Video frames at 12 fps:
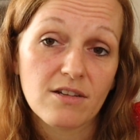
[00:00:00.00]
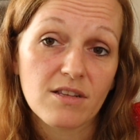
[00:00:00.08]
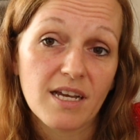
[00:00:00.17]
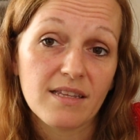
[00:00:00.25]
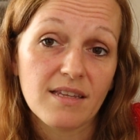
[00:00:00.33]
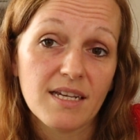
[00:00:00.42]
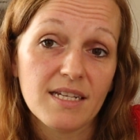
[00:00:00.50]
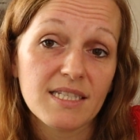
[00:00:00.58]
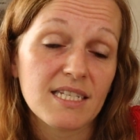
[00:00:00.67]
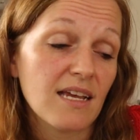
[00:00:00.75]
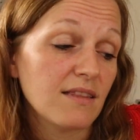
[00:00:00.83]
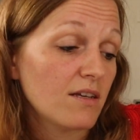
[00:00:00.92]
look like
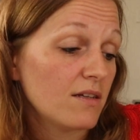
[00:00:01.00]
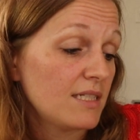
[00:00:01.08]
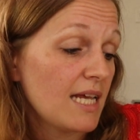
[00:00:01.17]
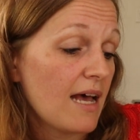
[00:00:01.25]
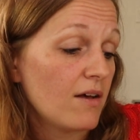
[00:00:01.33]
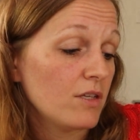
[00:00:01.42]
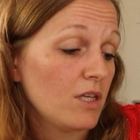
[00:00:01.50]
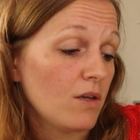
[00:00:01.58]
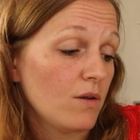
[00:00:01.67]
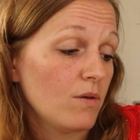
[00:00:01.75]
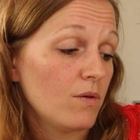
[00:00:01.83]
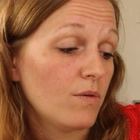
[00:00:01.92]
this, and they'll tell
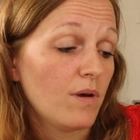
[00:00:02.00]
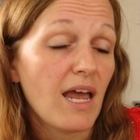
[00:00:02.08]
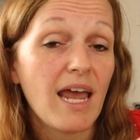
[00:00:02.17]
you,